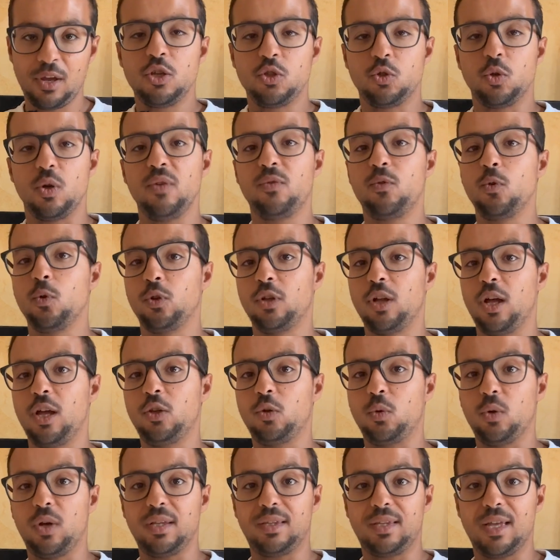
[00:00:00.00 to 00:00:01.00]
So if you would
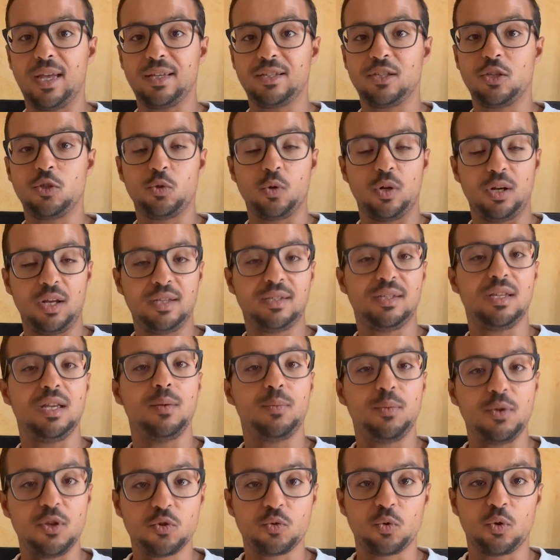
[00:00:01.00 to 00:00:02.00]
like to get access to an
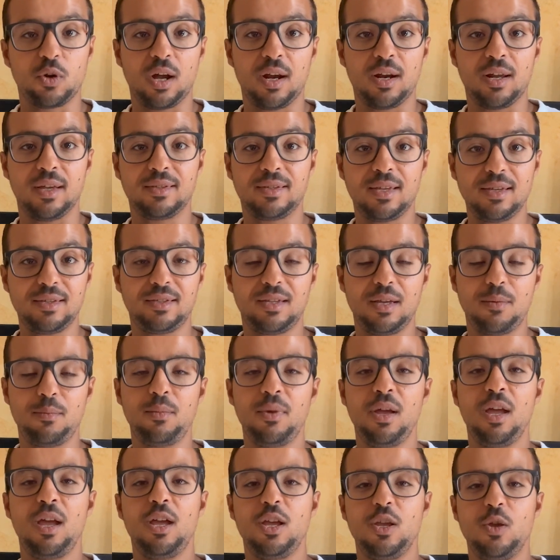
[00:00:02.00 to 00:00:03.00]
SAP S4HANA
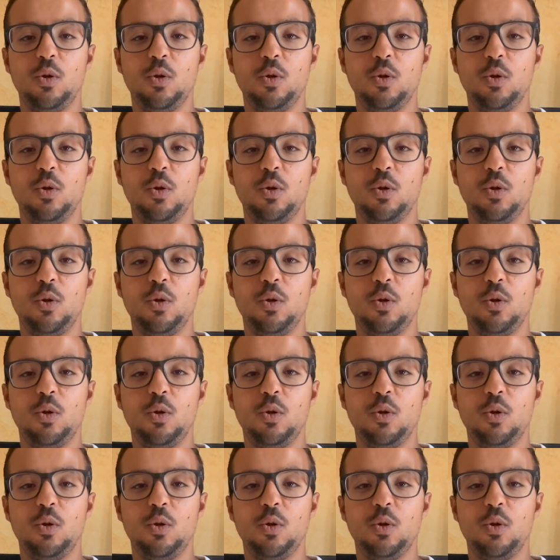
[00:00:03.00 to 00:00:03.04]
system,